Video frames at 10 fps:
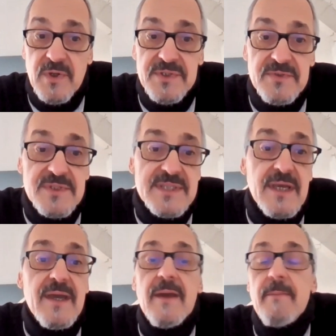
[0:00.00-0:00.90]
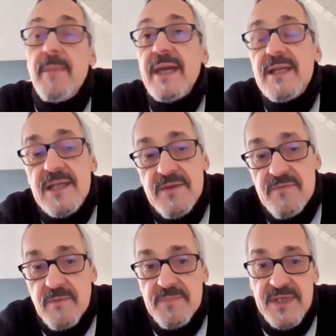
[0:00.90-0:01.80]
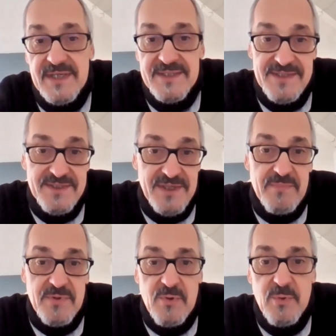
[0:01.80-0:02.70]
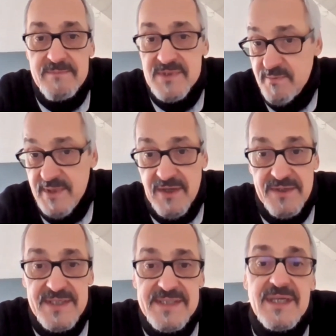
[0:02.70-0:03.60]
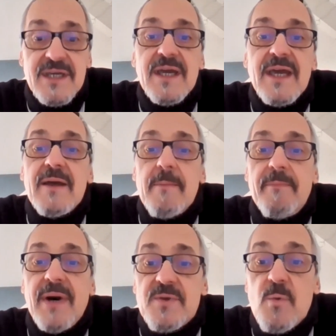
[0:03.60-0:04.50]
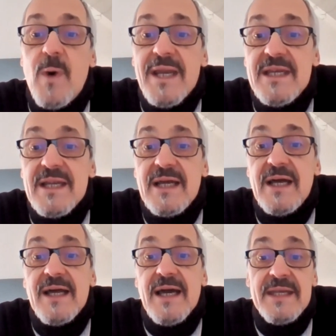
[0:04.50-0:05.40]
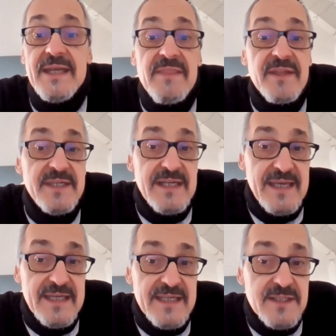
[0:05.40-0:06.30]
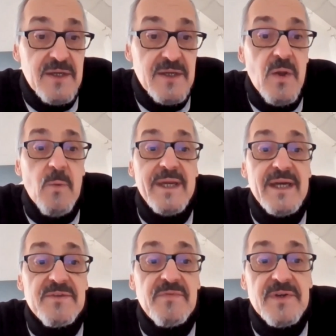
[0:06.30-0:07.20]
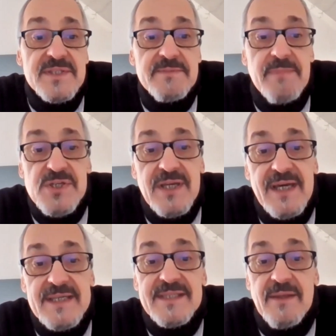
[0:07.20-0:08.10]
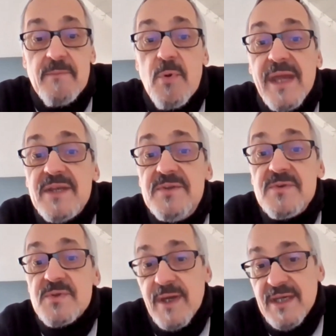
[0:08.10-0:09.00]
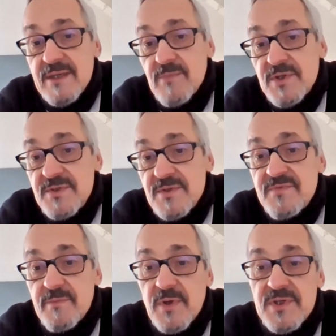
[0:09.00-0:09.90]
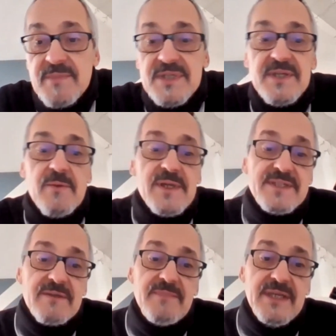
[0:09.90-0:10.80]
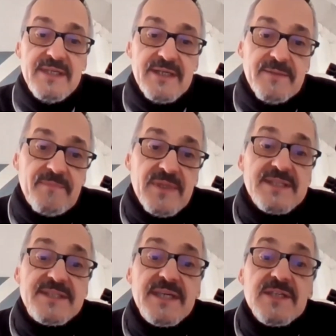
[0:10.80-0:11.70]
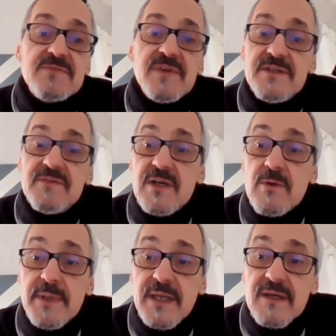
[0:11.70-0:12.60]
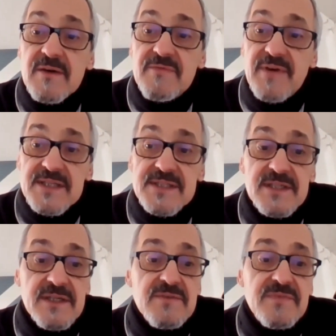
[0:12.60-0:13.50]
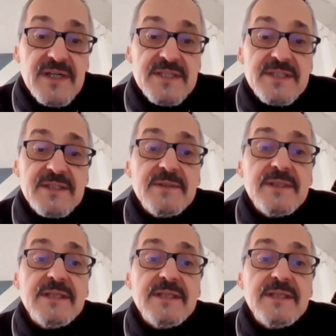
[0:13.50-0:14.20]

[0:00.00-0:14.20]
modules, mainly from the existing programs, to be honest. But another year later, we had the first specialized and brand new training modules for modern materials and media. Things were developing faster and faster.